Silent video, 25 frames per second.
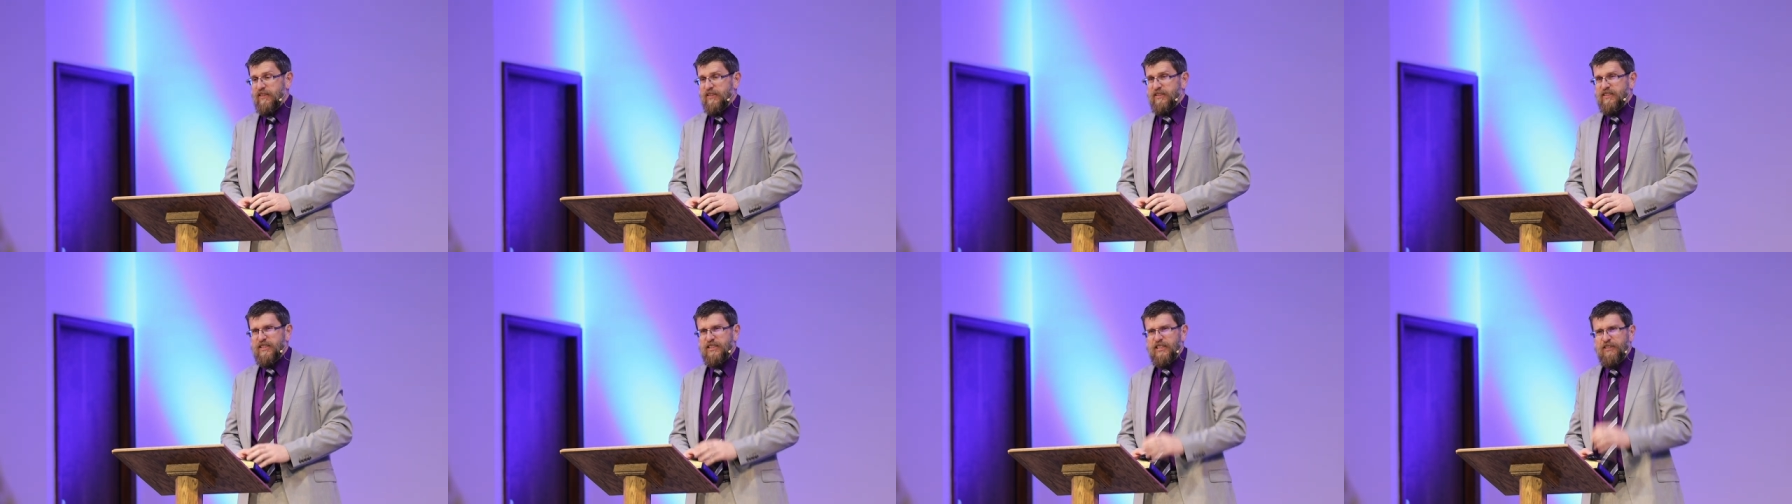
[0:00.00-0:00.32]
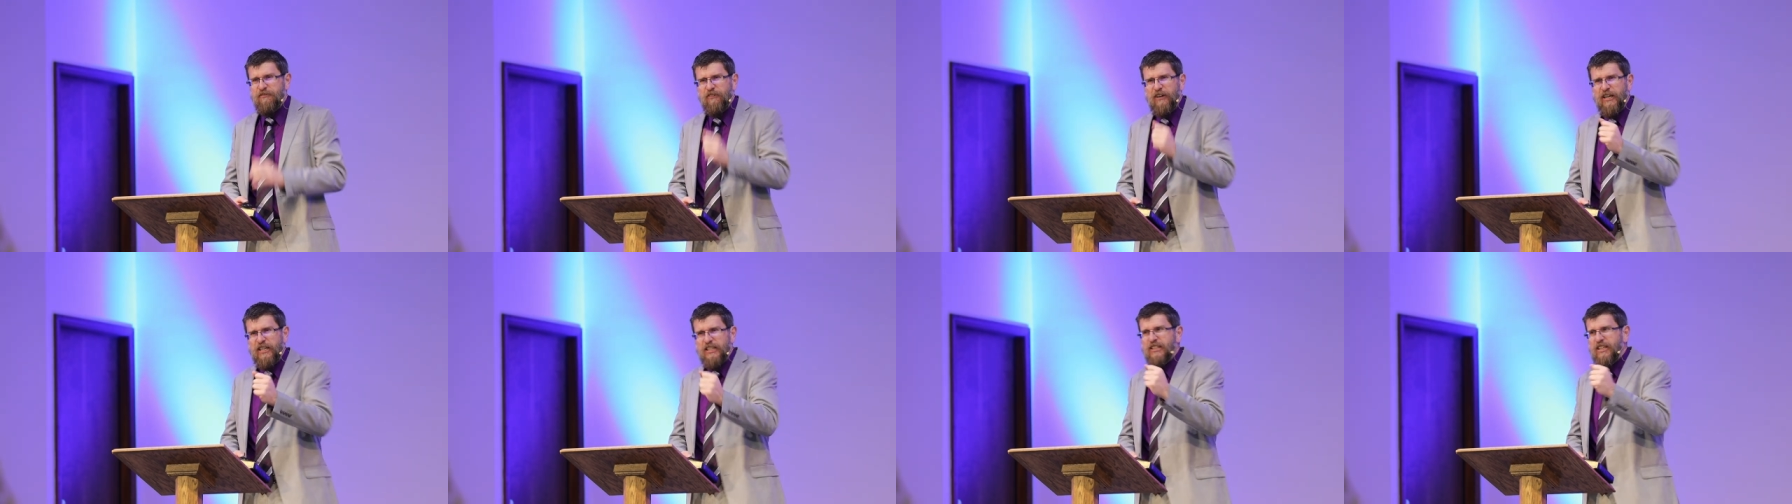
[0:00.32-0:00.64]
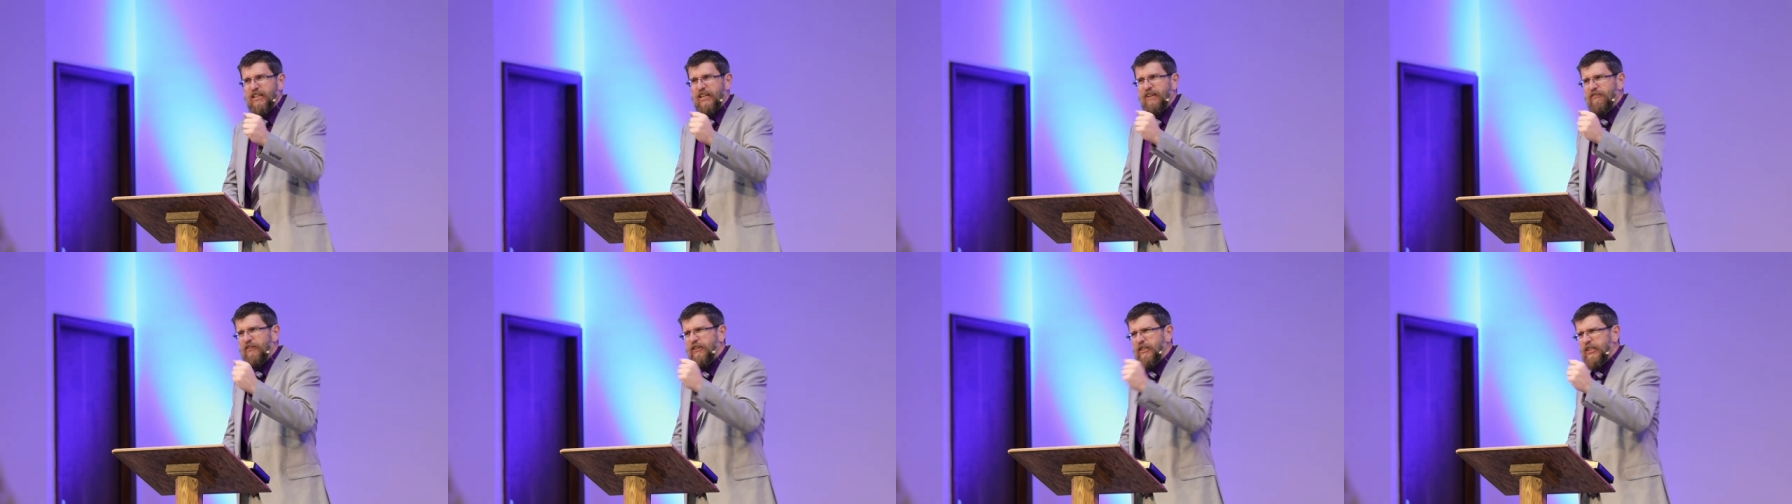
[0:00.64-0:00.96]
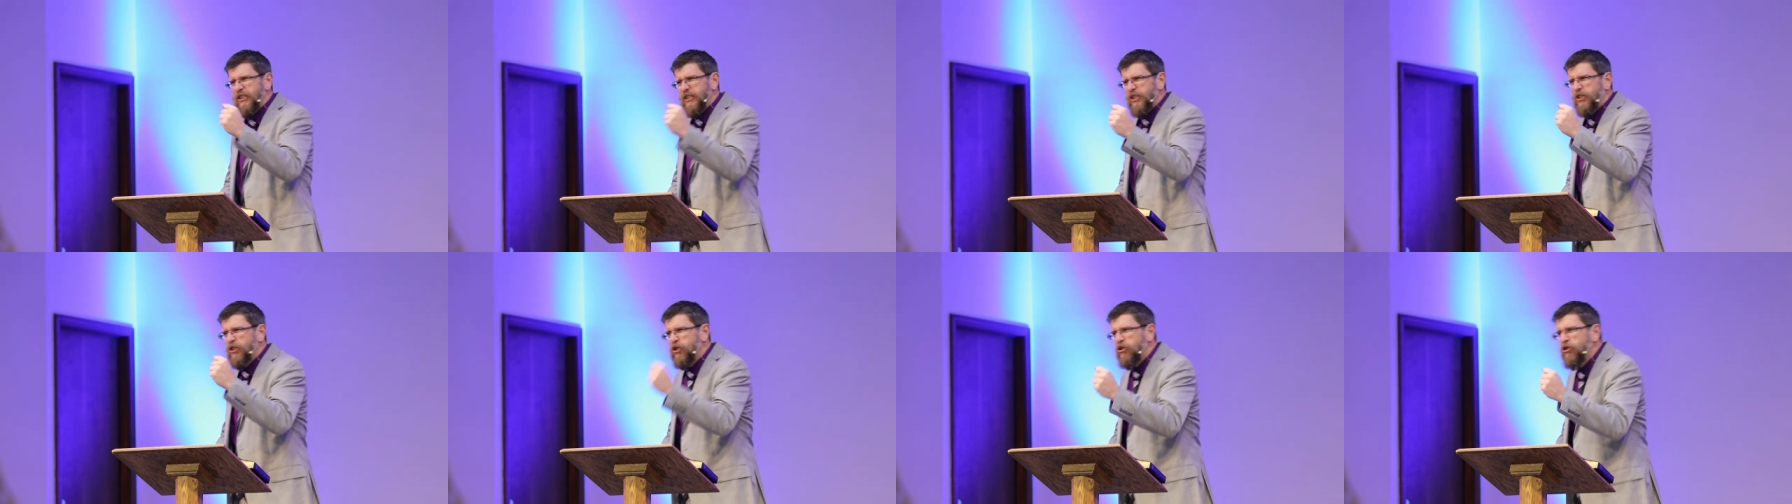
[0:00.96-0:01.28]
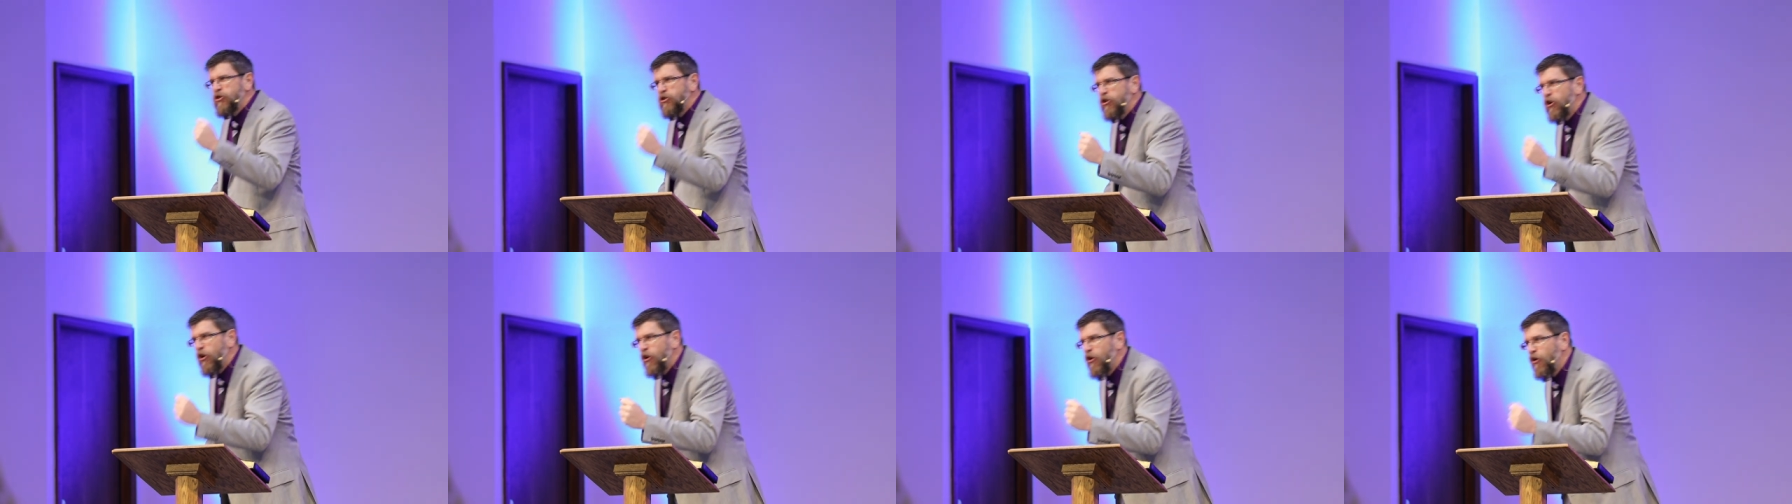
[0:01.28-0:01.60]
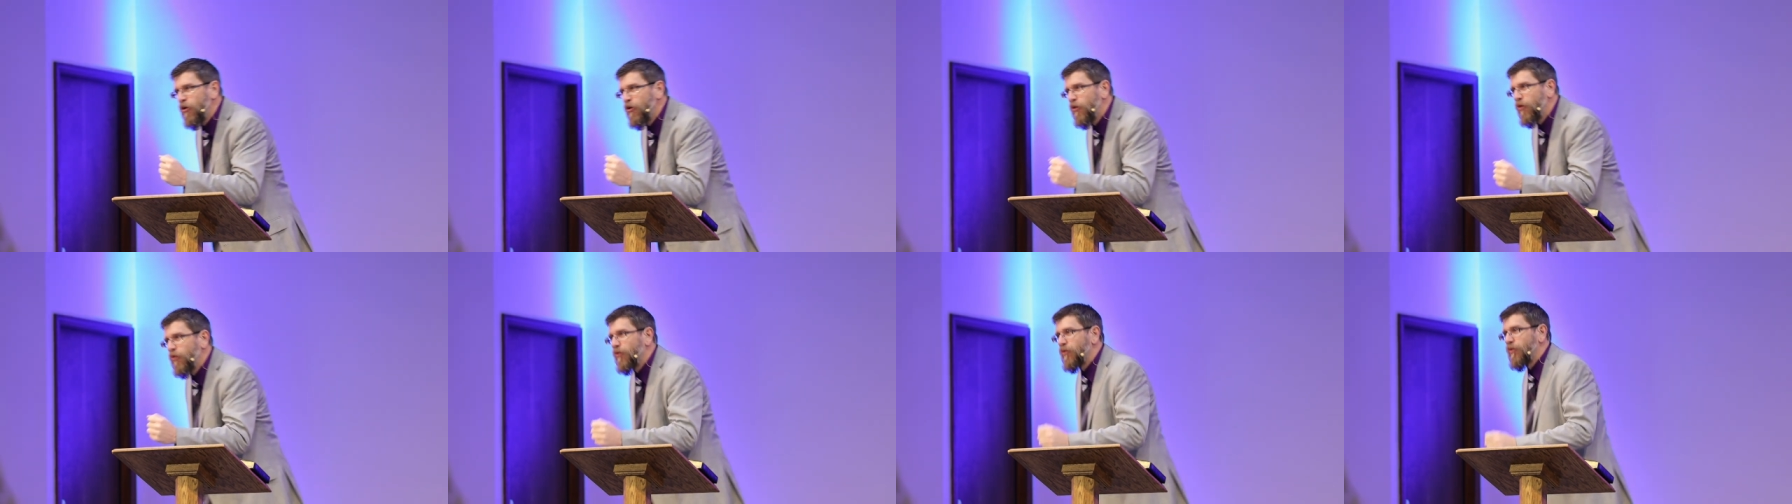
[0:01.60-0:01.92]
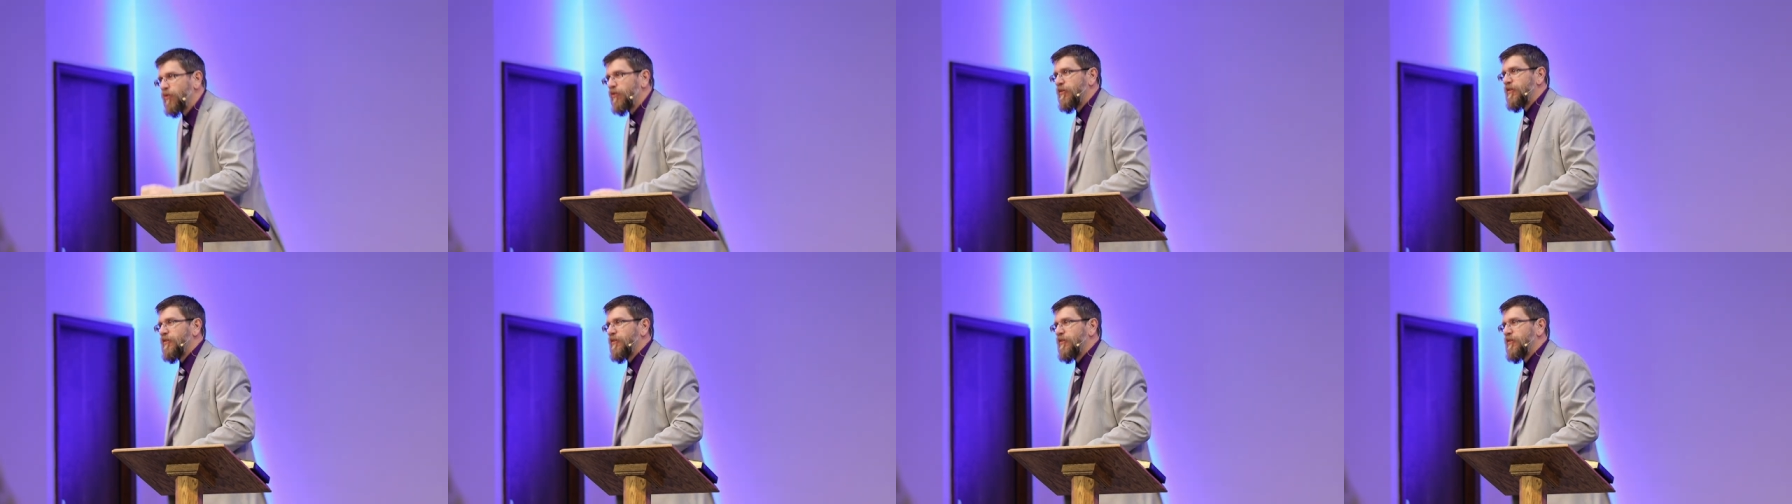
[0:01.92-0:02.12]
He says, if, I, if you just know